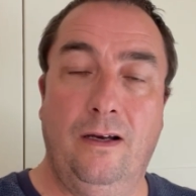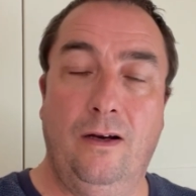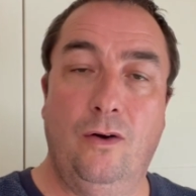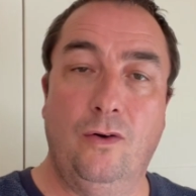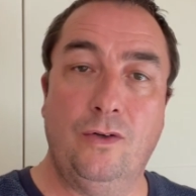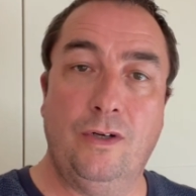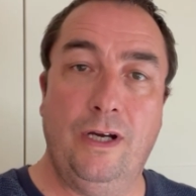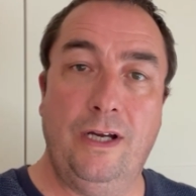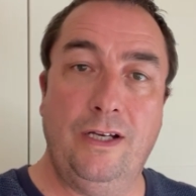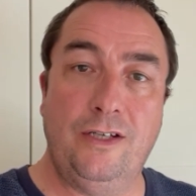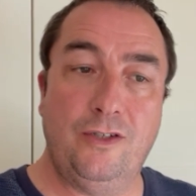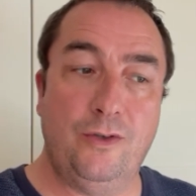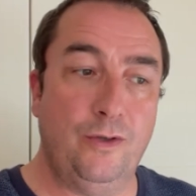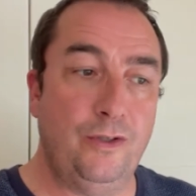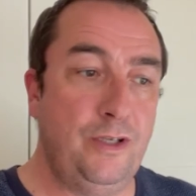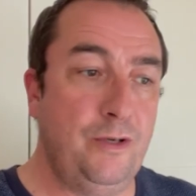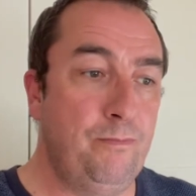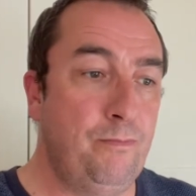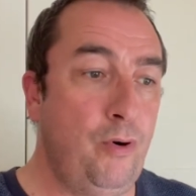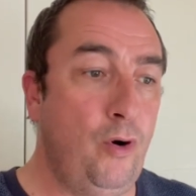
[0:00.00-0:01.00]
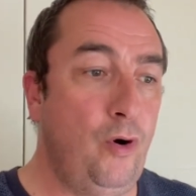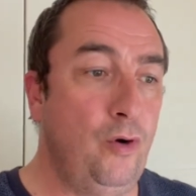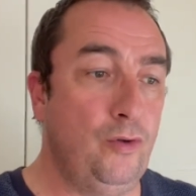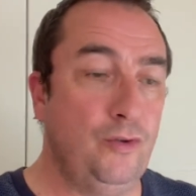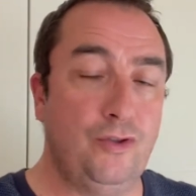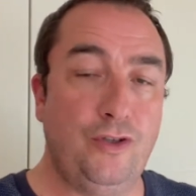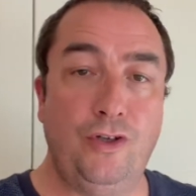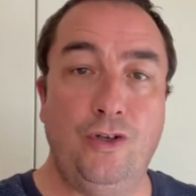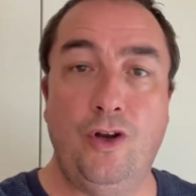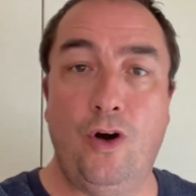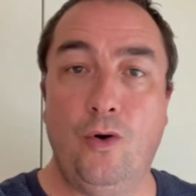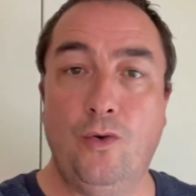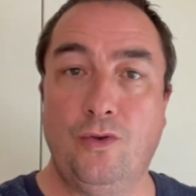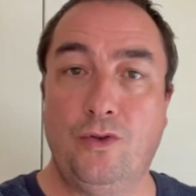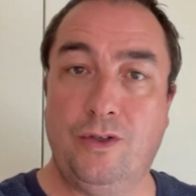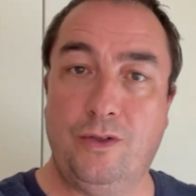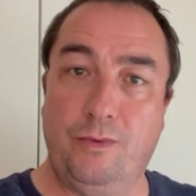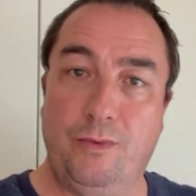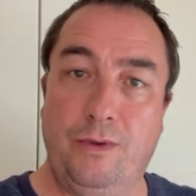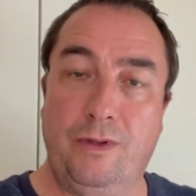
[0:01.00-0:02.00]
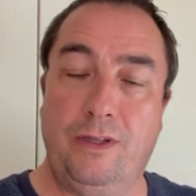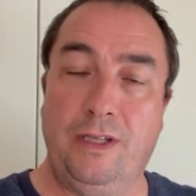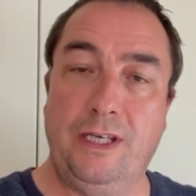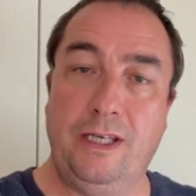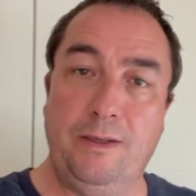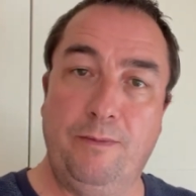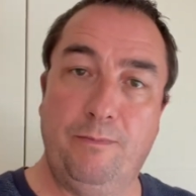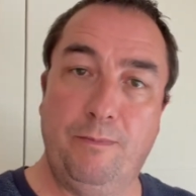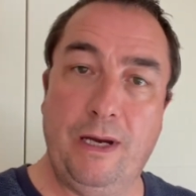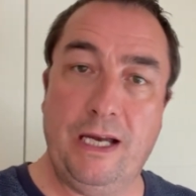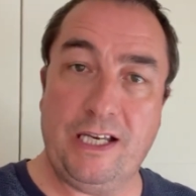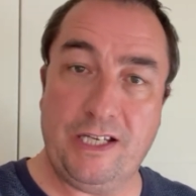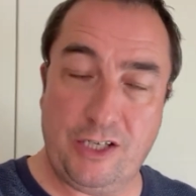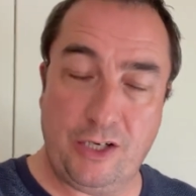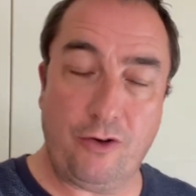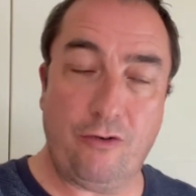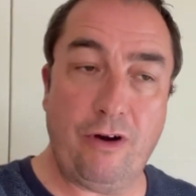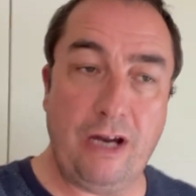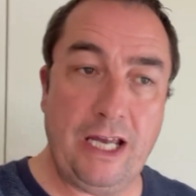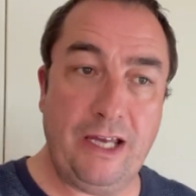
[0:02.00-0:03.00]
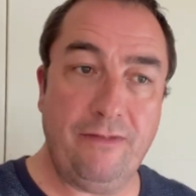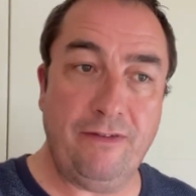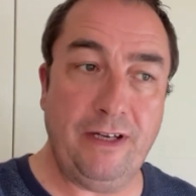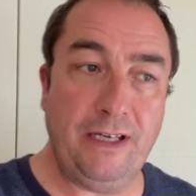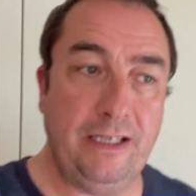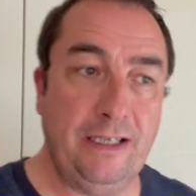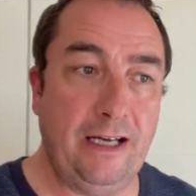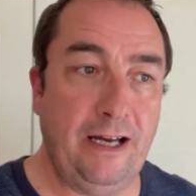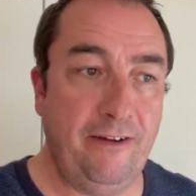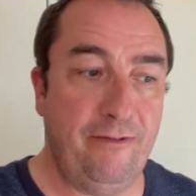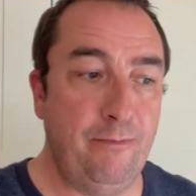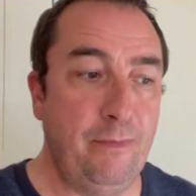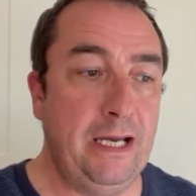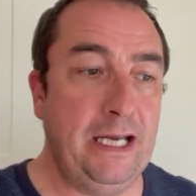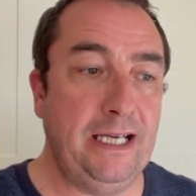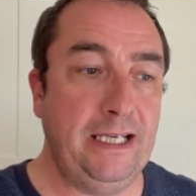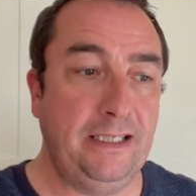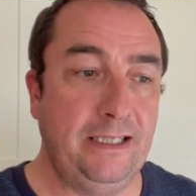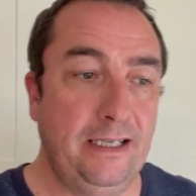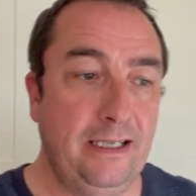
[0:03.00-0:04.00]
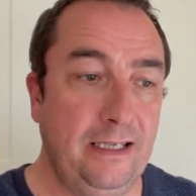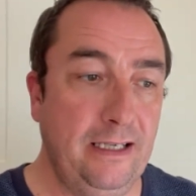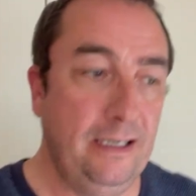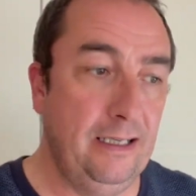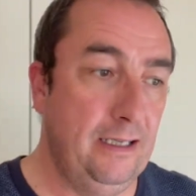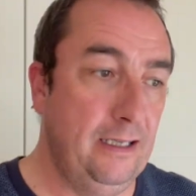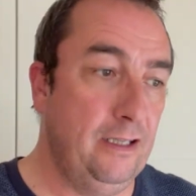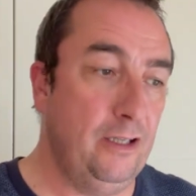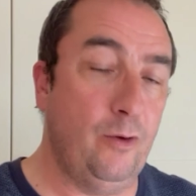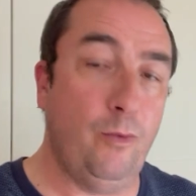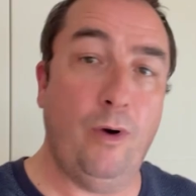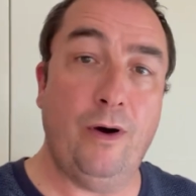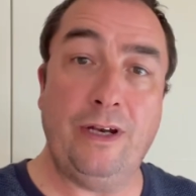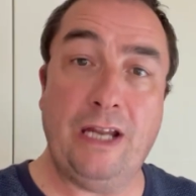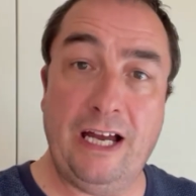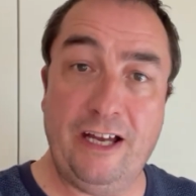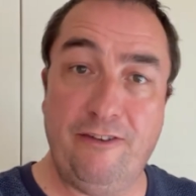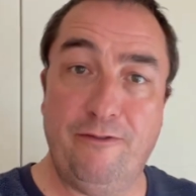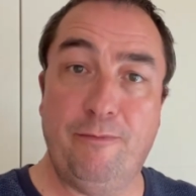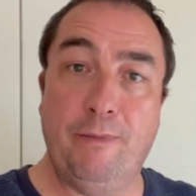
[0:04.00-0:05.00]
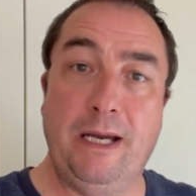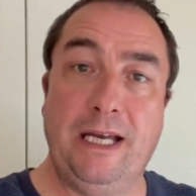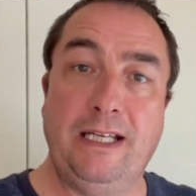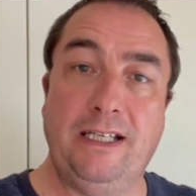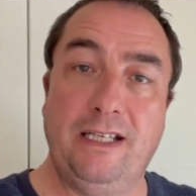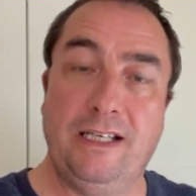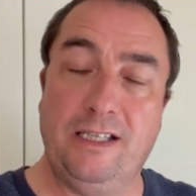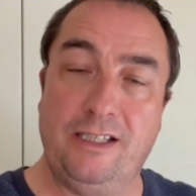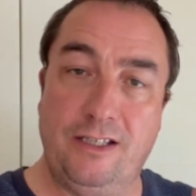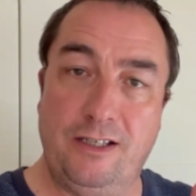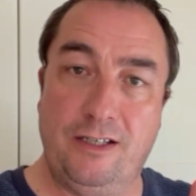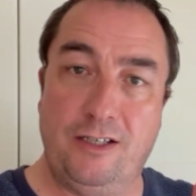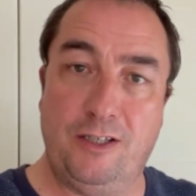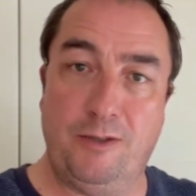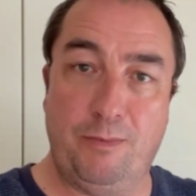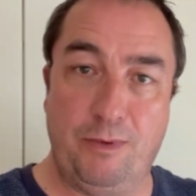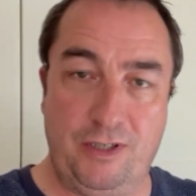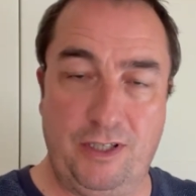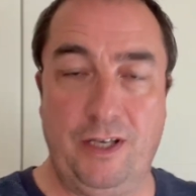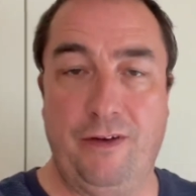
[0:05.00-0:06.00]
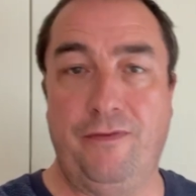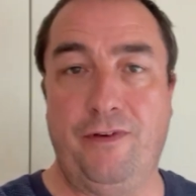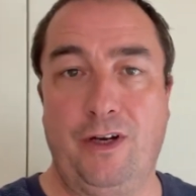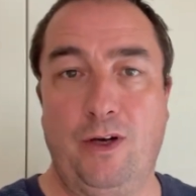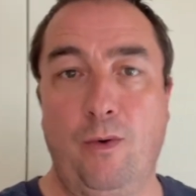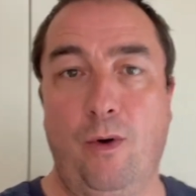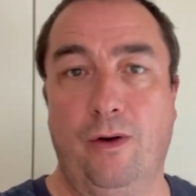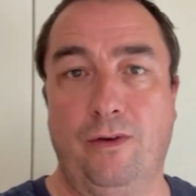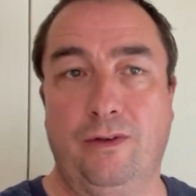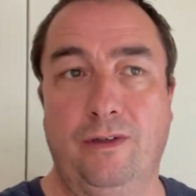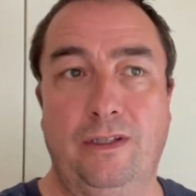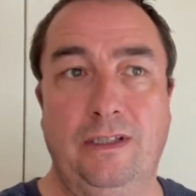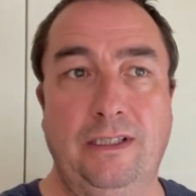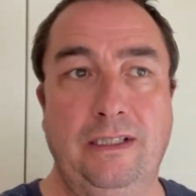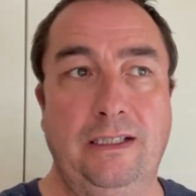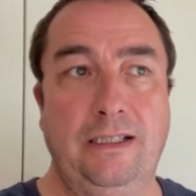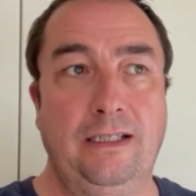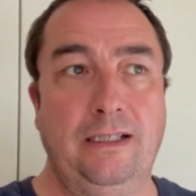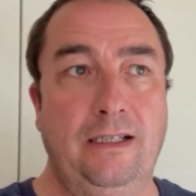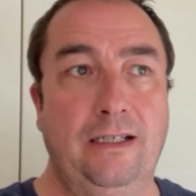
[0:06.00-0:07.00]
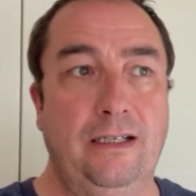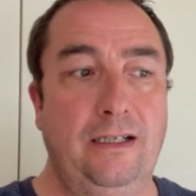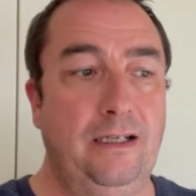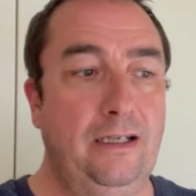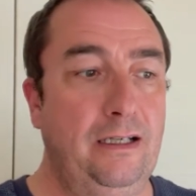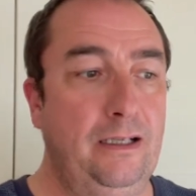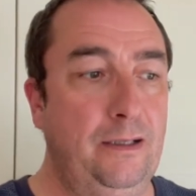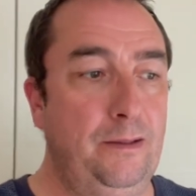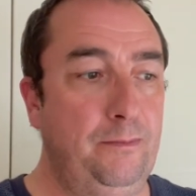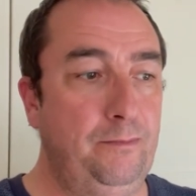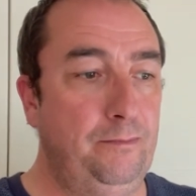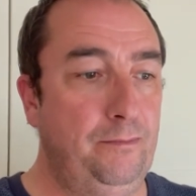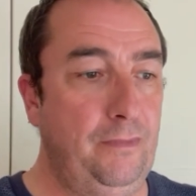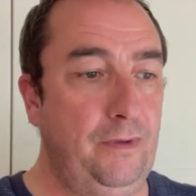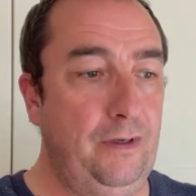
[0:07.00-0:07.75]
okay so it's important to note with the base gravy I've made the one I've made is a specific one um,